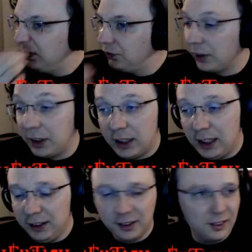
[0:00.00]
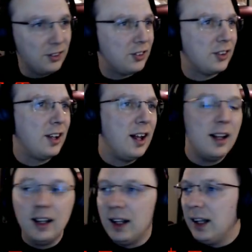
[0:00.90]
for colors,
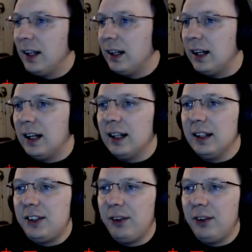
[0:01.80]
let's see